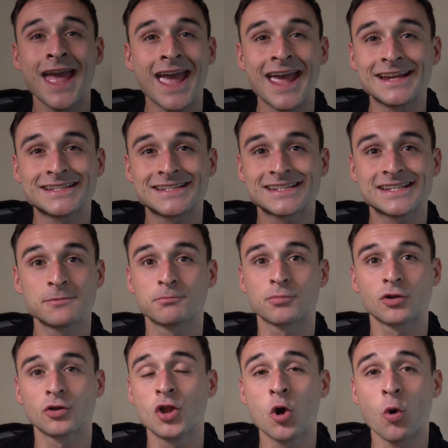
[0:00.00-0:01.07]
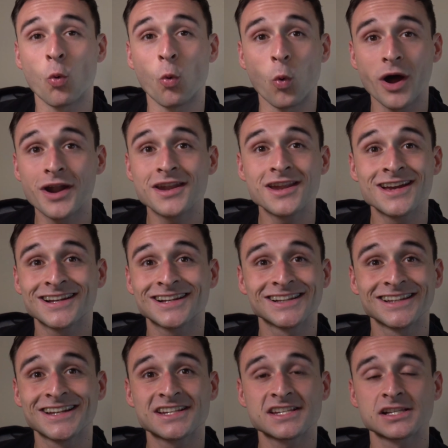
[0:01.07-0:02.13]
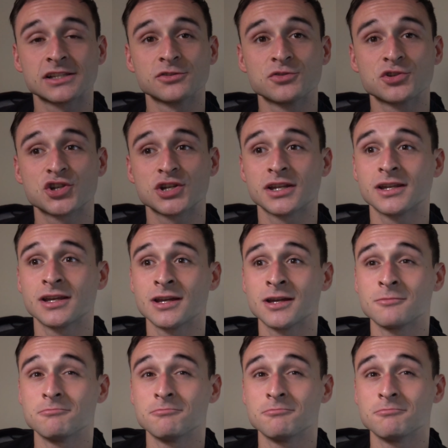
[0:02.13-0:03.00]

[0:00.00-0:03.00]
a simple one-click solution,